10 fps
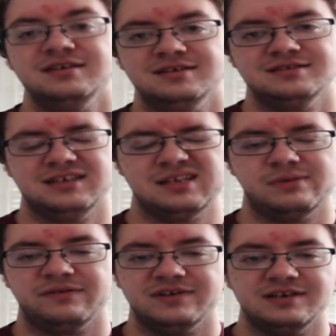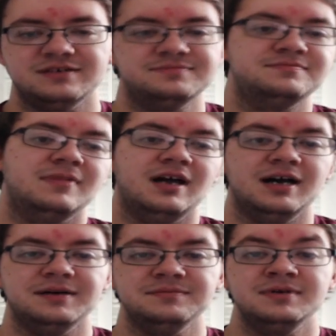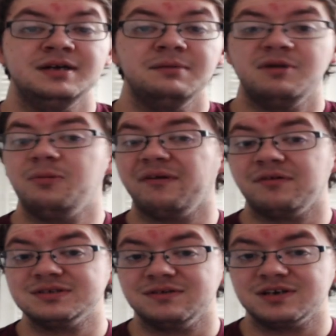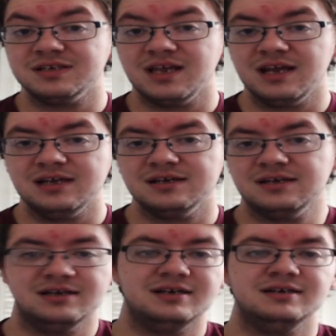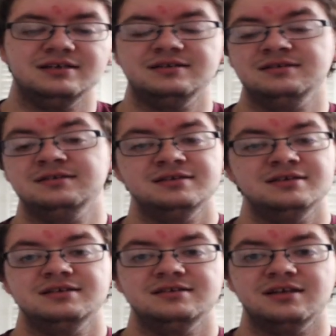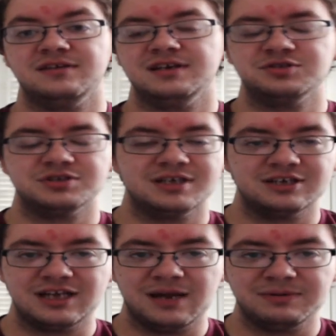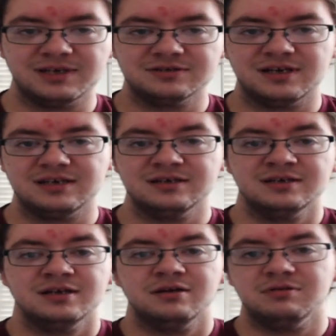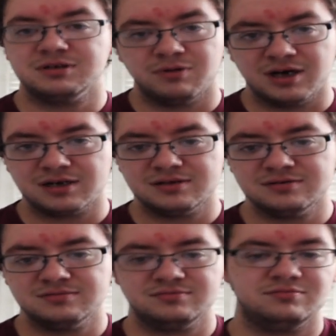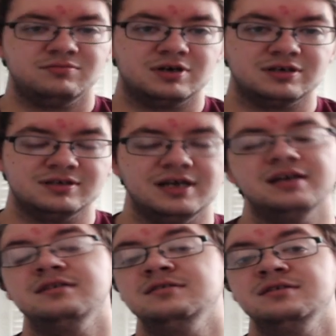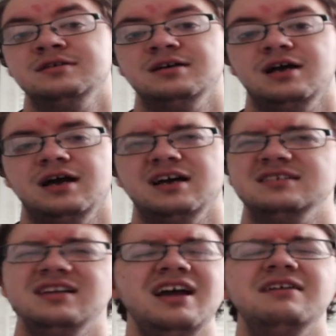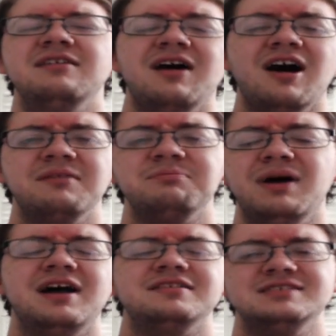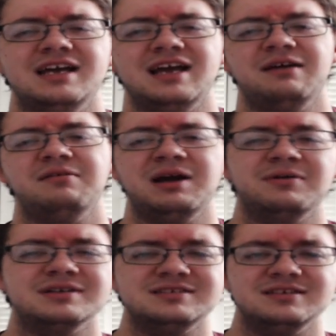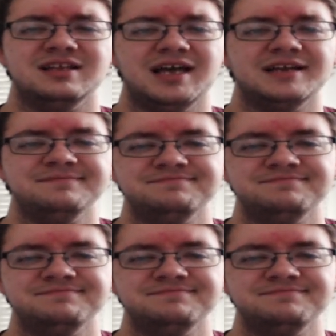it's not that big of a deal. Um, I hope everyone's having a good day. Uh, nothing interesting really happened yesterday. Went to work, worked all day. Uh, down, all, by all day, I, I worked till like